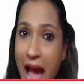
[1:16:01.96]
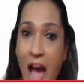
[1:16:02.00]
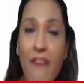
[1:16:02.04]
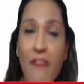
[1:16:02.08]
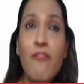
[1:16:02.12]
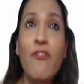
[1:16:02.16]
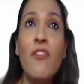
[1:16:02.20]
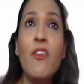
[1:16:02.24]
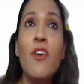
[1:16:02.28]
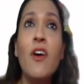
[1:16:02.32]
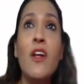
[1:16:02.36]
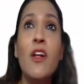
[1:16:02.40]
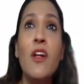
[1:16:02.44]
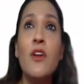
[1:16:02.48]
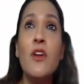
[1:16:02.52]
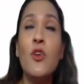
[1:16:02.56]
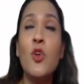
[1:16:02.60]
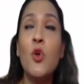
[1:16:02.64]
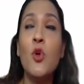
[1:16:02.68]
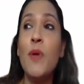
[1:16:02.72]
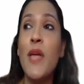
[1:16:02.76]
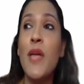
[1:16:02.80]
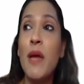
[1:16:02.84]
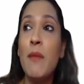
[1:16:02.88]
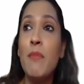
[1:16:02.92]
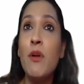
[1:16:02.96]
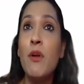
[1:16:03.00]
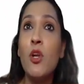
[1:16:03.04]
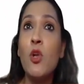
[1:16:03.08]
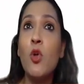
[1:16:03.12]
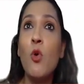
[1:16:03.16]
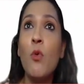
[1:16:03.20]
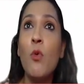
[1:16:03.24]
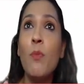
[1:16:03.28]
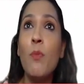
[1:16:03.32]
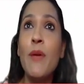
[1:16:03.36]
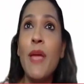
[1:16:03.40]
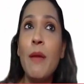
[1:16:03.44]
have to be
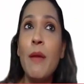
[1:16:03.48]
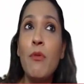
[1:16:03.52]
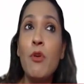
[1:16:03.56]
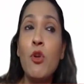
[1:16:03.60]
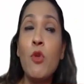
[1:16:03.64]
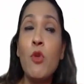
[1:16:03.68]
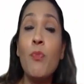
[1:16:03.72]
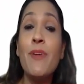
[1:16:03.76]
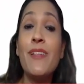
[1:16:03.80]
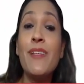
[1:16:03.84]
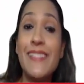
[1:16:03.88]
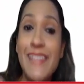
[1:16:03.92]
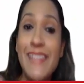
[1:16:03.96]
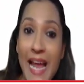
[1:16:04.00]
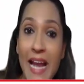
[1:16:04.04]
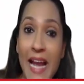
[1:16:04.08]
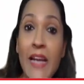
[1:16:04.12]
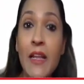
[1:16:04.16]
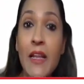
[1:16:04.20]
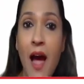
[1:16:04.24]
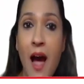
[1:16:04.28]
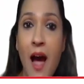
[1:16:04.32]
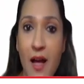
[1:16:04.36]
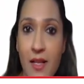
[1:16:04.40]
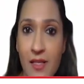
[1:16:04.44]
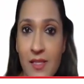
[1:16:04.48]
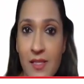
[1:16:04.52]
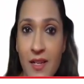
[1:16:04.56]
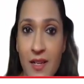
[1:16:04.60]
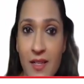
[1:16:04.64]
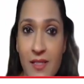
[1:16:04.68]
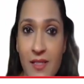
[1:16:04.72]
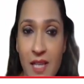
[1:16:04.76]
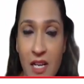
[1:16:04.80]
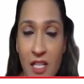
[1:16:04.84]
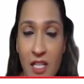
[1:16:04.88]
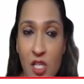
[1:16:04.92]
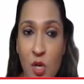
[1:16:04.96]
able to present answer
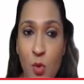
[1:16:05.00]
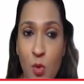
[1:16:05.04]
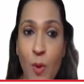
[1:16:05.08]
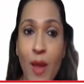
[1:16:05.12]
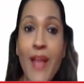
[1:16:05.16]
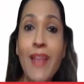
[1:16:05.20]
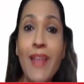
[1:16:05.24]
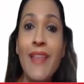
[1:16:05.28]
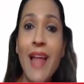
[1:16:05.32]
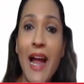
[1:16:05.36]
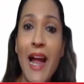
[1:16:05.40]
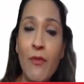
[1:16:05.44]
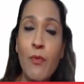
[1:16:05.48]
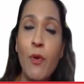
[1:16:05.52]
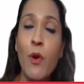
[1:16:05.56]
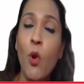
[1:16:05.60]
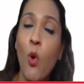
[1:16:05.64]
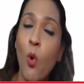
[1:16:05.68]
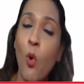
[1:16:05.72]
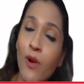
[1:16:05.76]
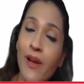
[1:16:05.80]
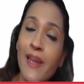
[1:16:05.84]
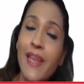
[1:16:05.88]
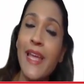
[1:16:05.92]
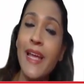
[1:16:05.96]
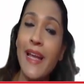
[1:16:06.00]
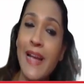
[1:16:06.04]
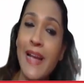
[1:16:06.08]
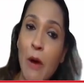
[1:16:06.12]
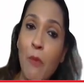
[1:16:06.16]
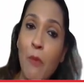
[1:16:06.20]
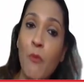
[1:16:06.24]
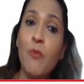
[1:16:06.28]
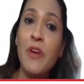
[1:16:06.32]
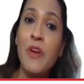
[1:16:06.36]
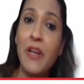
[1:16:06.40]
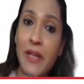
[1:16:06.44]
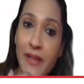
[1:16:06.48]
in such a way. That will only
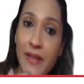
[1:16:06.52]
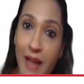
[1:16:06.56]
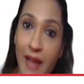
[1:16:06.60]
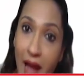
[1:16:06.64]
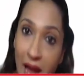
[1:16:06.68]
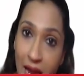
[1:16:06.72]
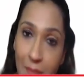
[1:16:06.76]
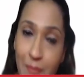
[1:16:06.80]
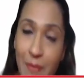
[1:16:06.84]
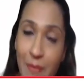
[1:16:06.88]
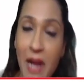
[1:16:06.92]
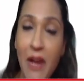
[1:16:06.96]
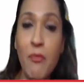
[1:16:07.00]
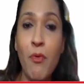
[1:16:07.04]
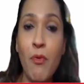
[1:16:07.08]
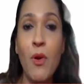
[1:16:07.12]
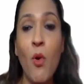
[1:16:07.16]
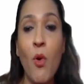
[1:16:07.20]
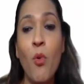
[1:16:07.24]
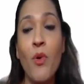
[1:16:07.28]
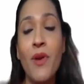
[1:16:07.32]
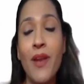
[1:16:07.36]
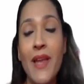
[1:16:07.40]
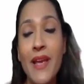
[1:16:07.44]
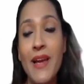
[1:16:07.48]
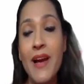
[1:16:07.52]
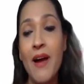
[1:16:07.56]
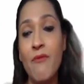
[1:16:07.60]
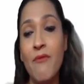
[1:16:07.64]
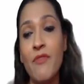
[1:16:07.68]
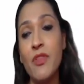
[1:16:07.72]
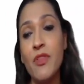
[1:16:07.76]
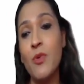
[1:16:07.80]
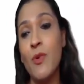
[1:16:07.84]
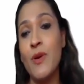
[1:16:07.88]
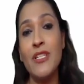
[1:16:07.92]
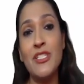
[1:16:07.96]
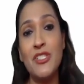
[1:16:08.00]
come with time. That will only
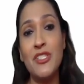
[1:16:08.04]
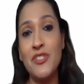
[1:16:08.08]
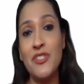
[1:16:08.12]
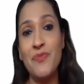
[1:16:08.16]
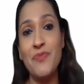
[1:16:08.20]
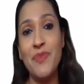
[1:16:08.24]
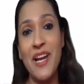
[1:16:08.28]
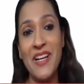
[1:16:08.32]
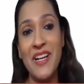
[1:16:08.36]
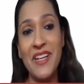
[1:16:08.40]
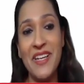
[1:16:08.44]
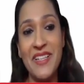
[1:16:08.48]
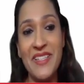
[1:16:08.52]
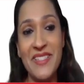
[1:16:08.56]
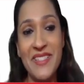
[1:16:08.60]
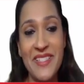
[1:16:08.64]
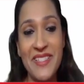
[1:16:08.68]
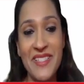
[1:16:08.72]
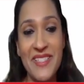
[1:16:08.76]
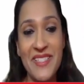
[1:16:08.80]
come with question practice.